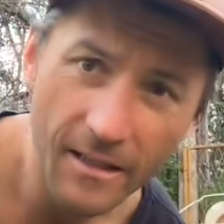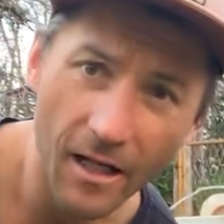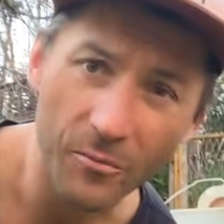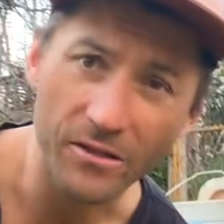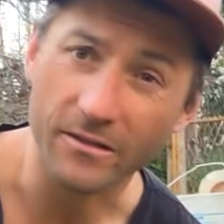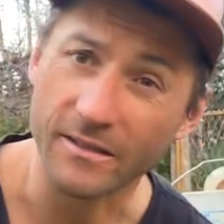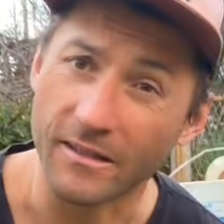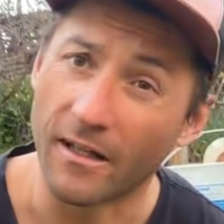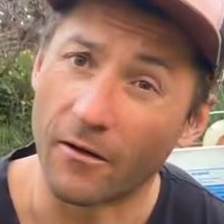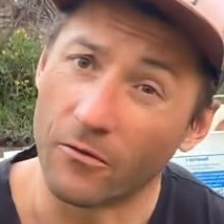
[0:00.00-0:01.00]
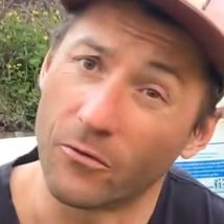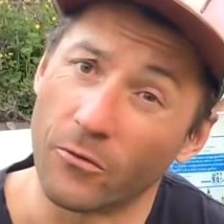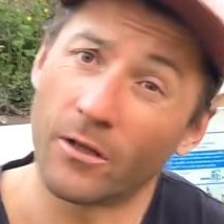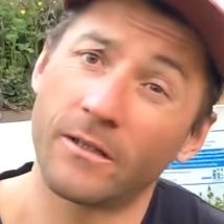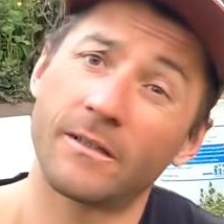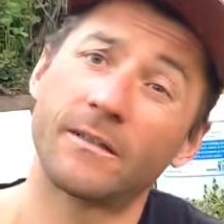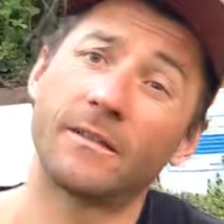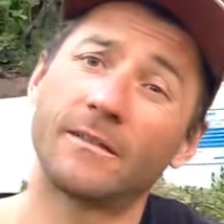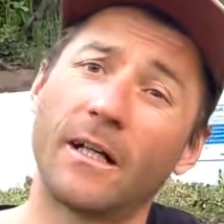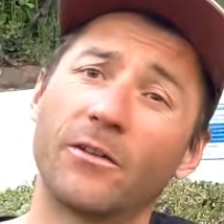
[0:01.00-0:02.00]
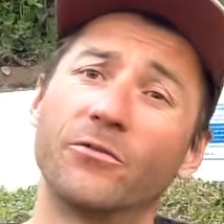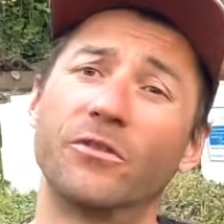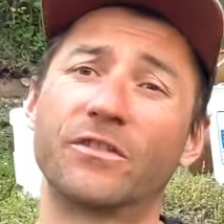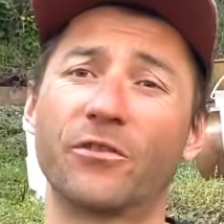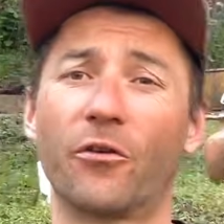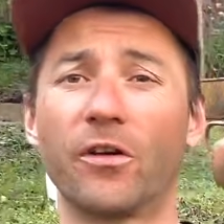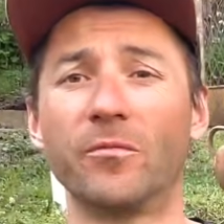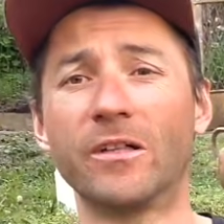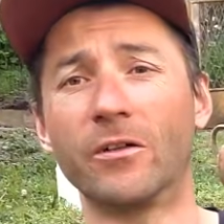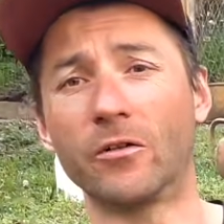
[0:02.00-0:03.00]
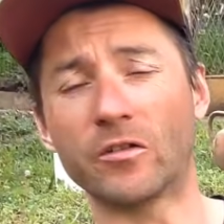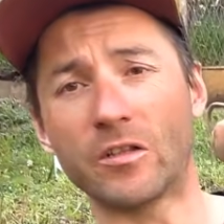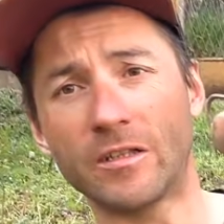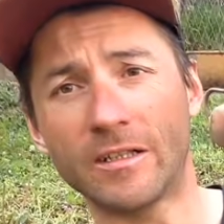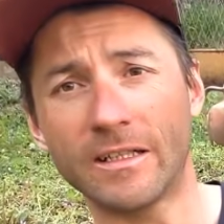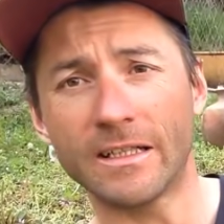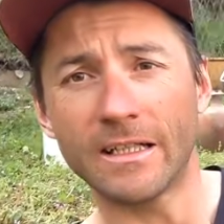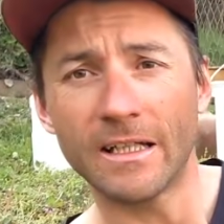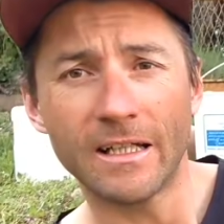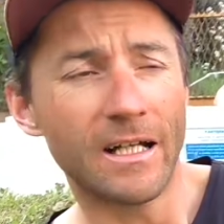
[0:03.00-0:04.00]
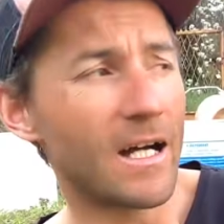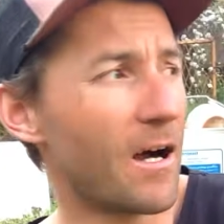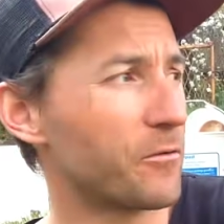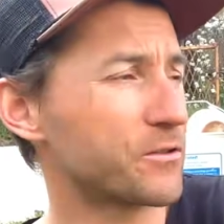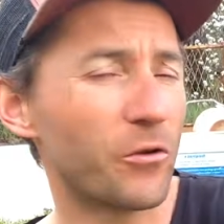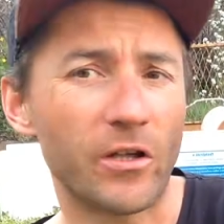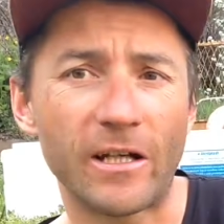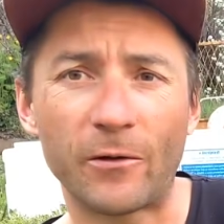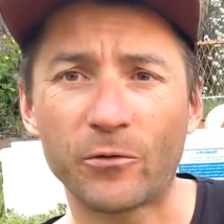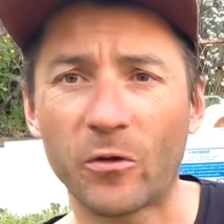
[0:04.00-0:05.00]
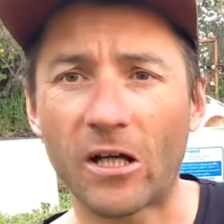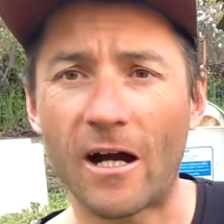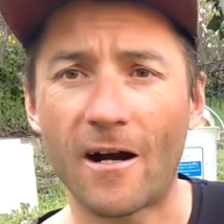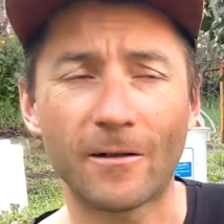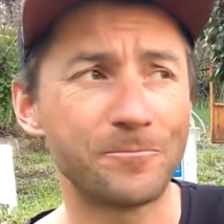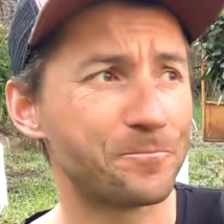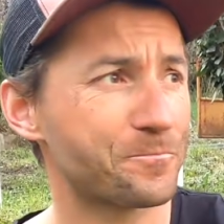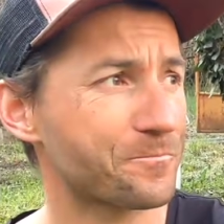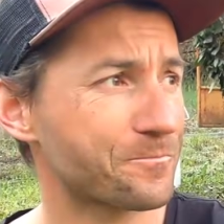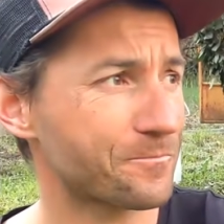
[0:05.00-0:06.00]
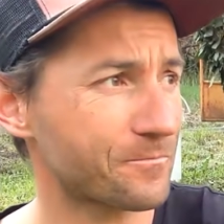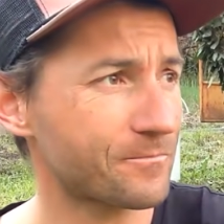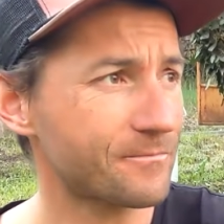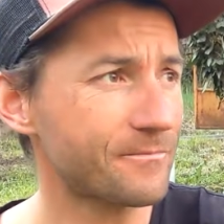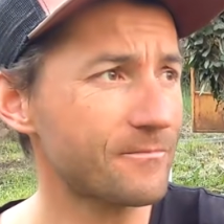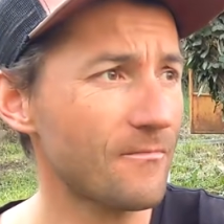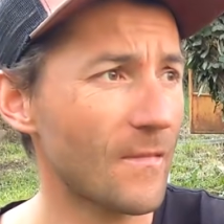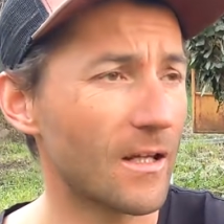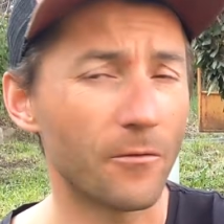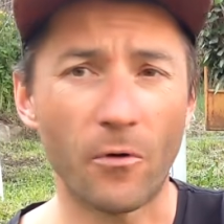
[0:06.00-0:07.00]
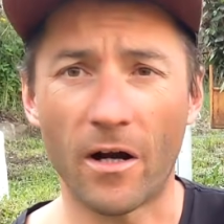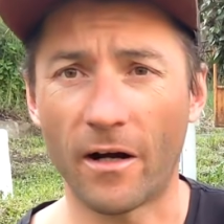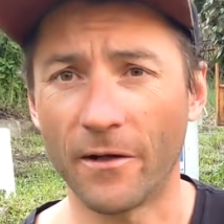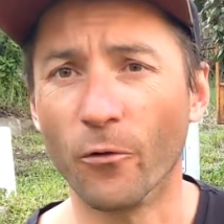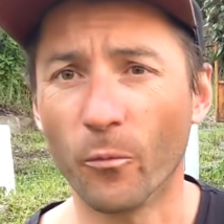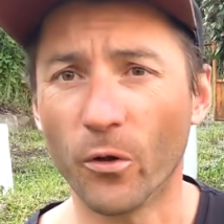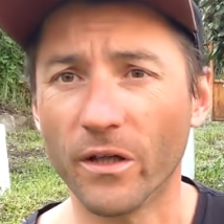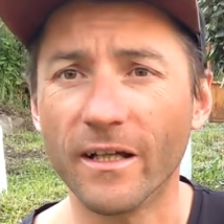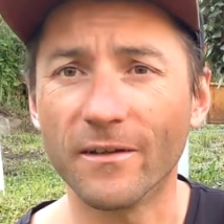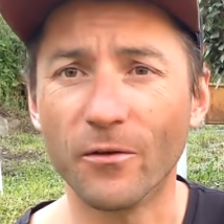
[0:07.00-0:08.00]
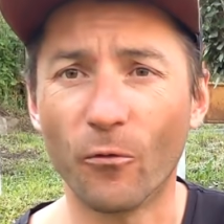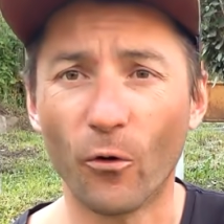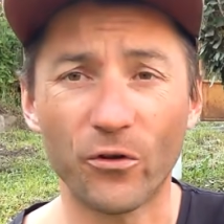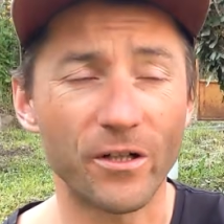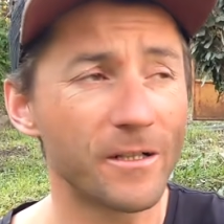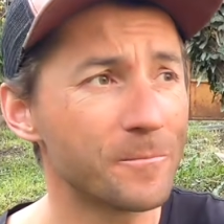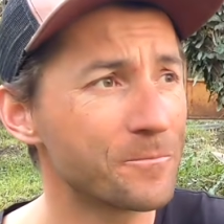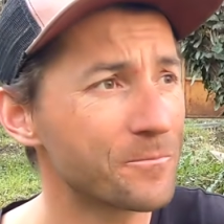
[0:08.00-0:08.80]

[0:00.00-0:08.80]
I better sit down to tell you the story, because I was going down to my car where I normally get the water